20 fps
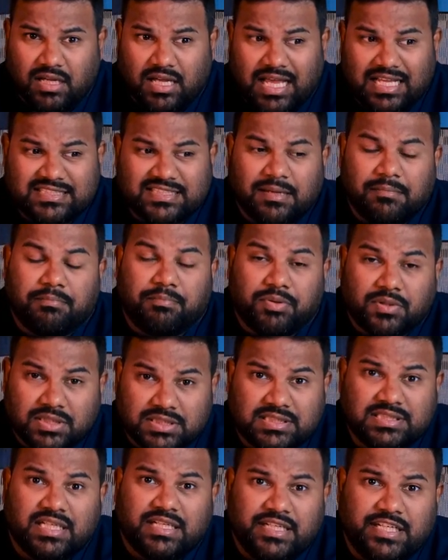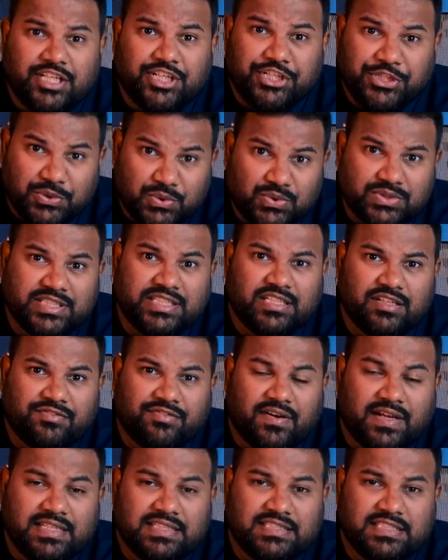As I'm personally using a
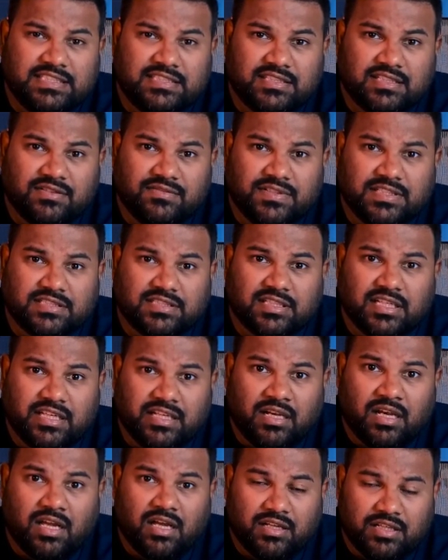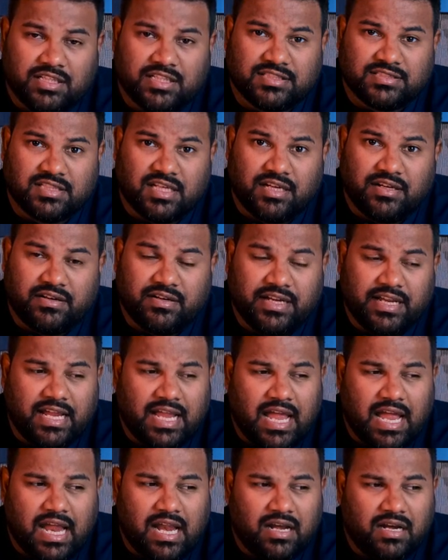5G service in this country,
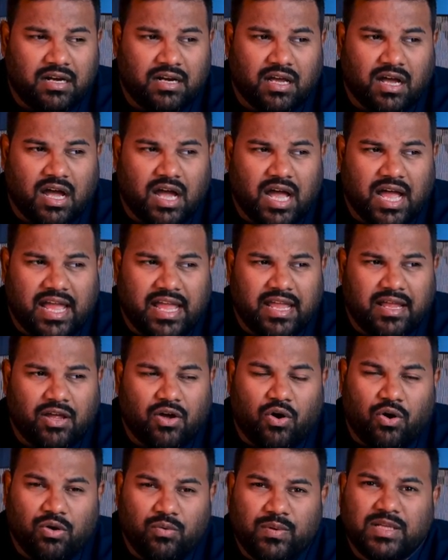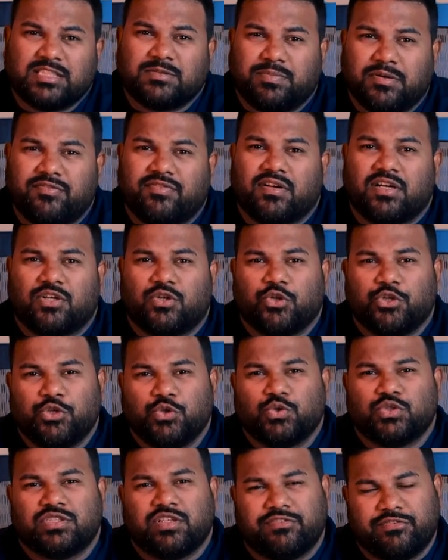and I always prefer to
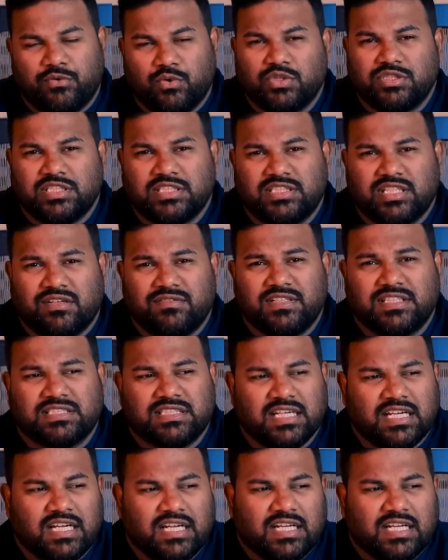use the 4G service